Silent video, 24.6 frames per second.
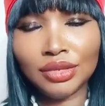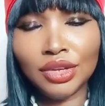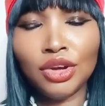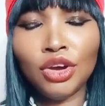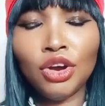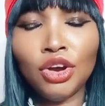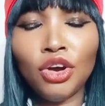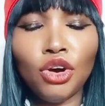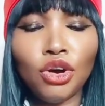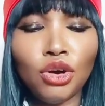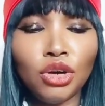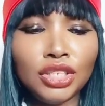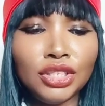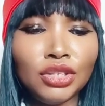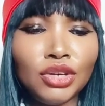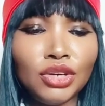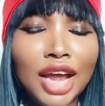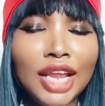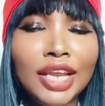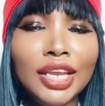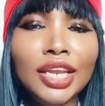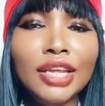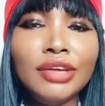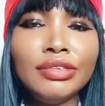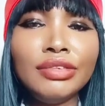Or you
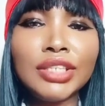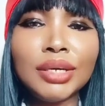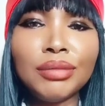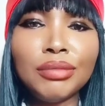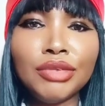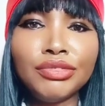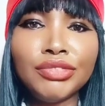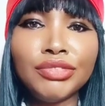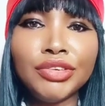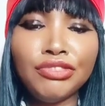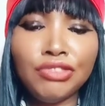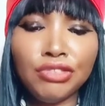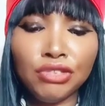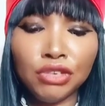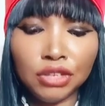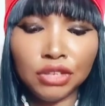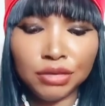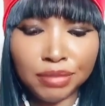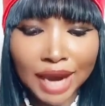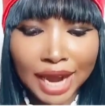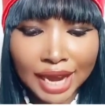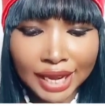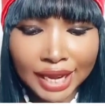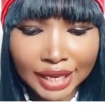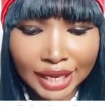can leave some of the food
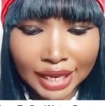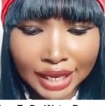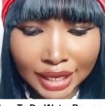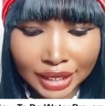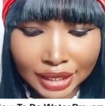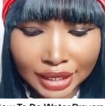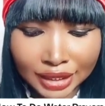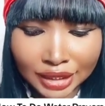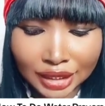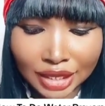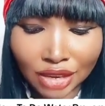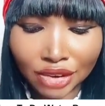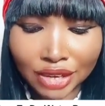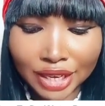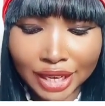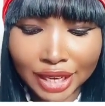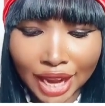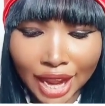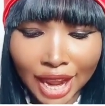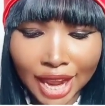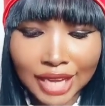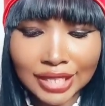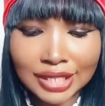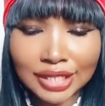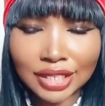on the
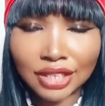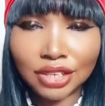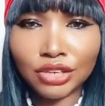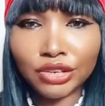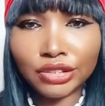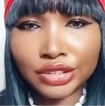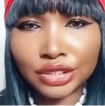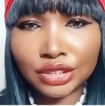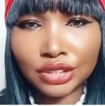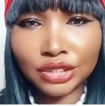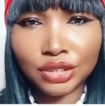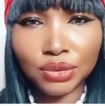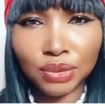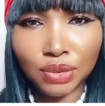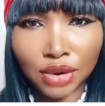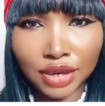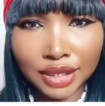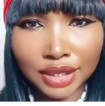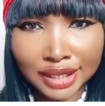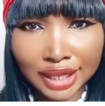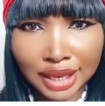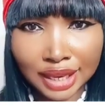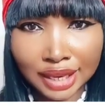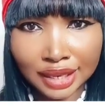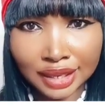edge close to the
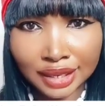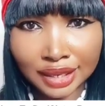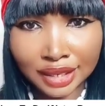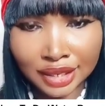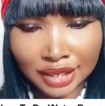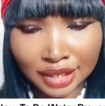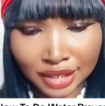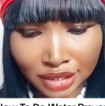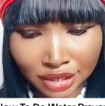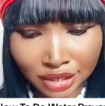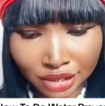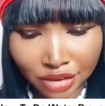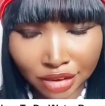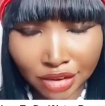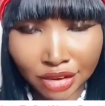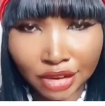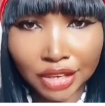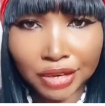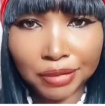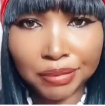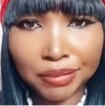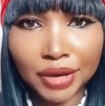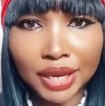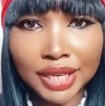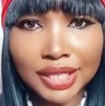water, on the
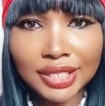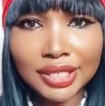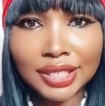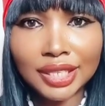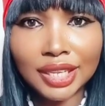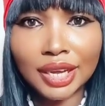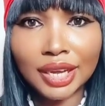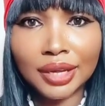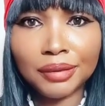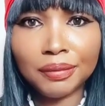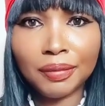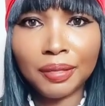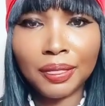plate there.